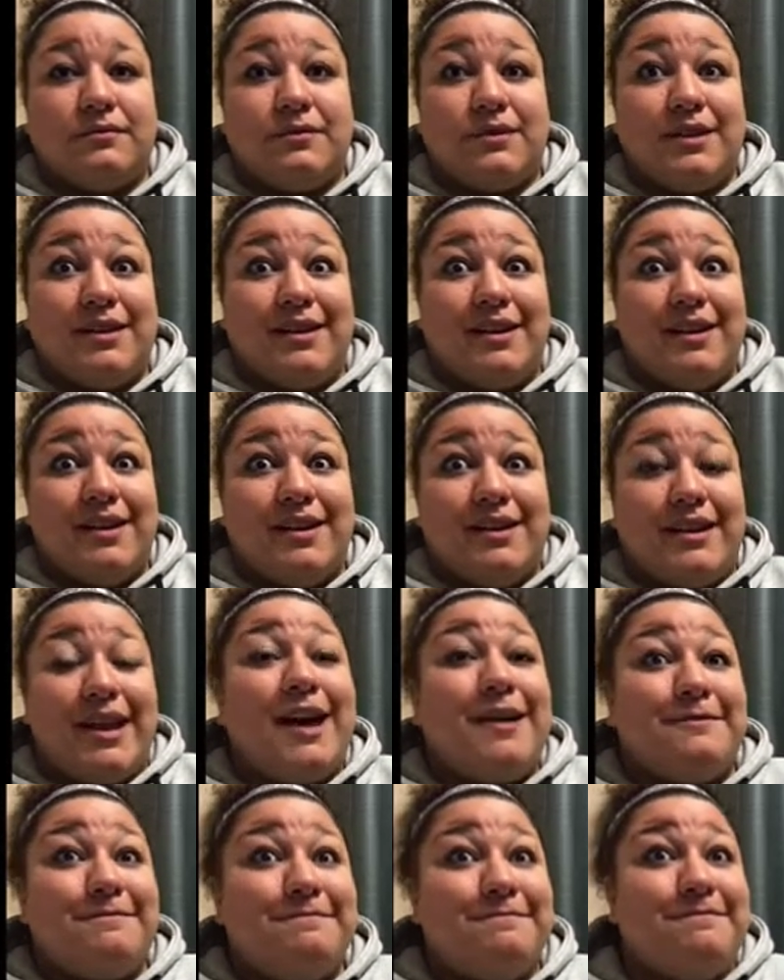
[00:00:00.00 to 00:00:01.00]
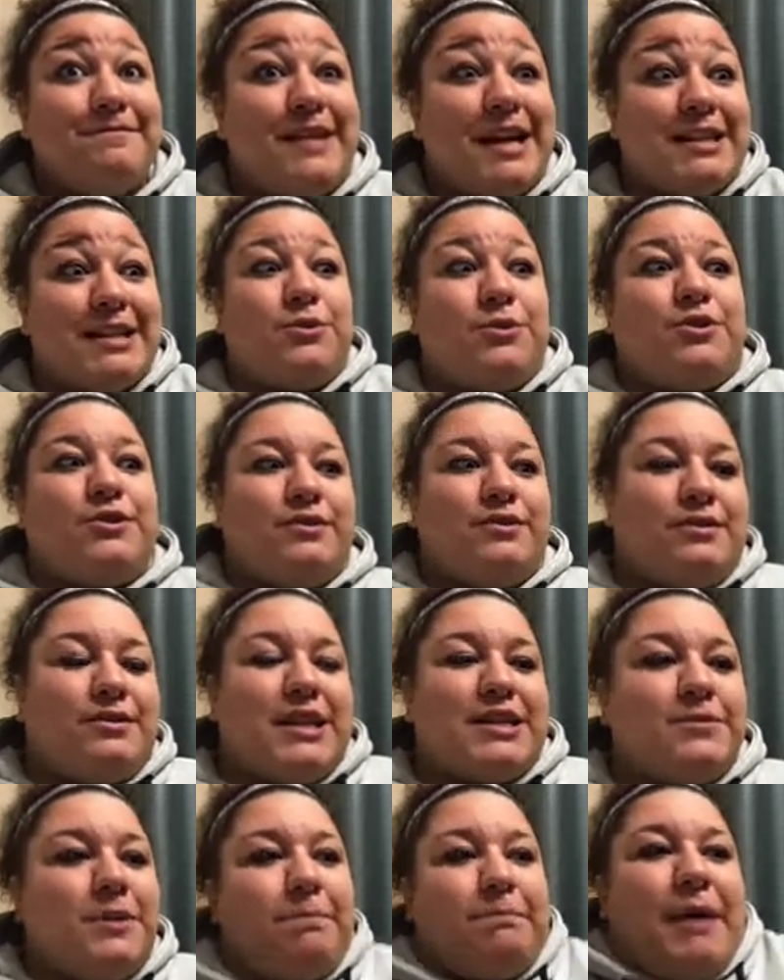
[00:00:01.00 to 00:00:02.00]
Yeah, that's what
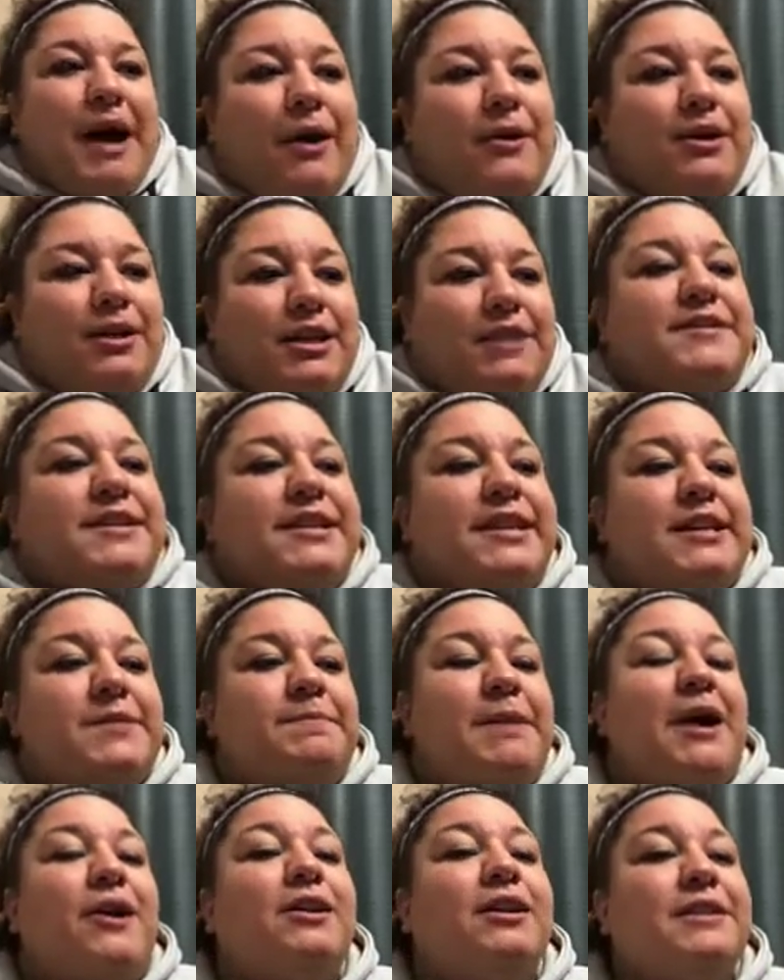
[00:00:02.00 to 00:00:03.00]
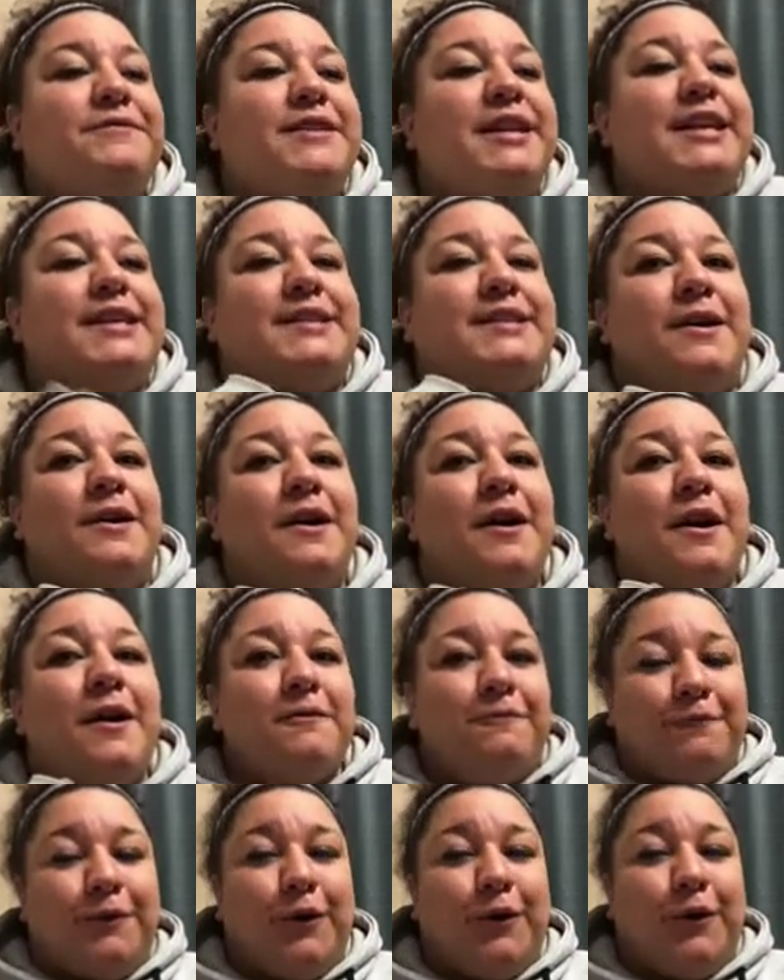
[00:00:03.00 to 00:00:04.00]
powerlifting is. Powerlifting is a
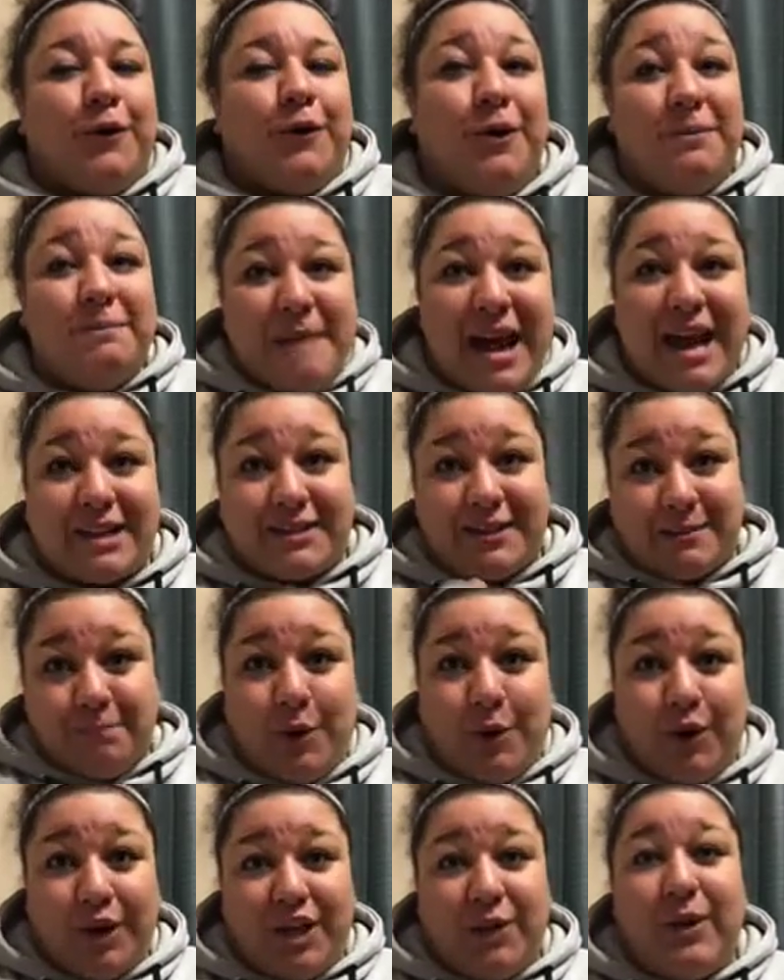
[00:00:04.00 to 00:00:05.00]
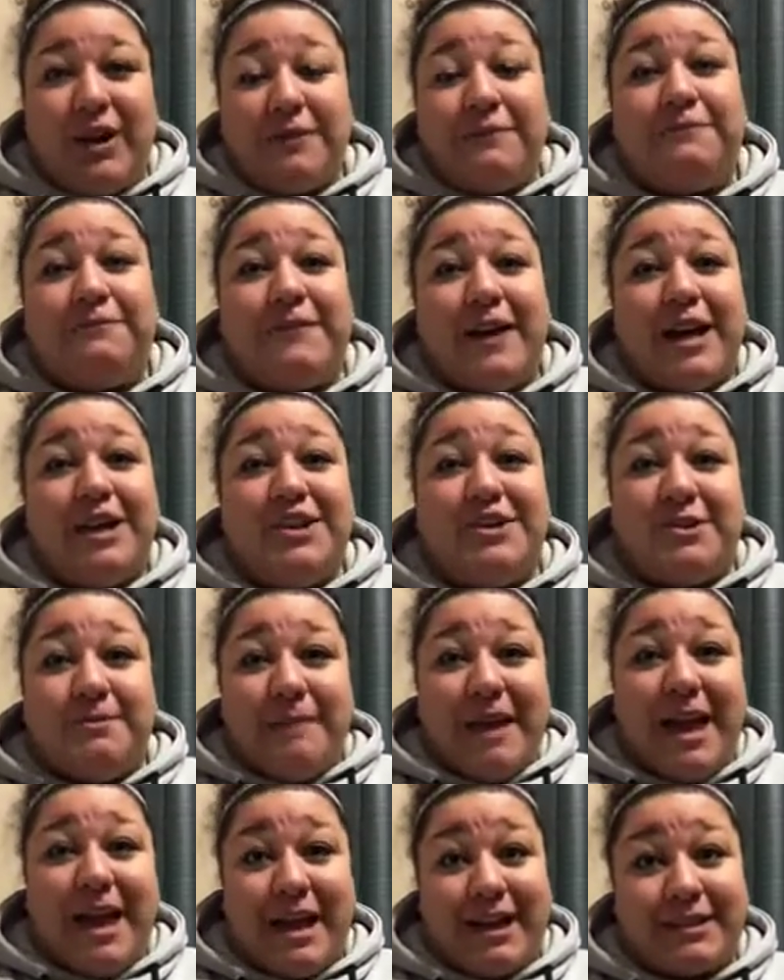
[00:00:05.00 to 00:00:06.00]
full max sport. You want to find
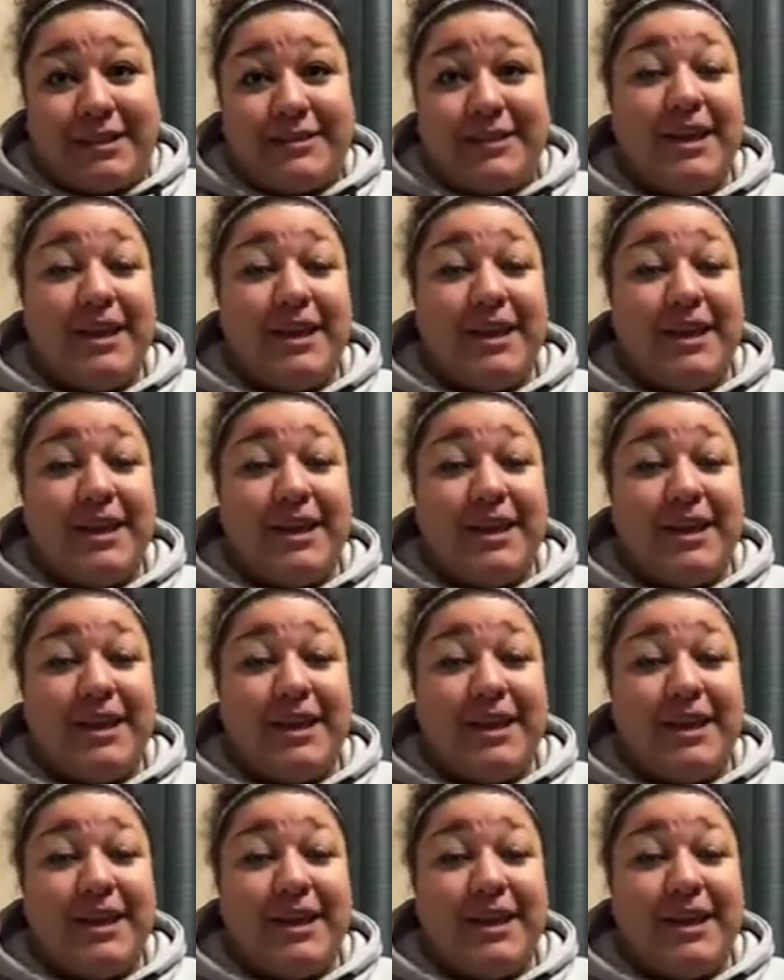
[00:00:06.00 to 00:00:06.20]
your max.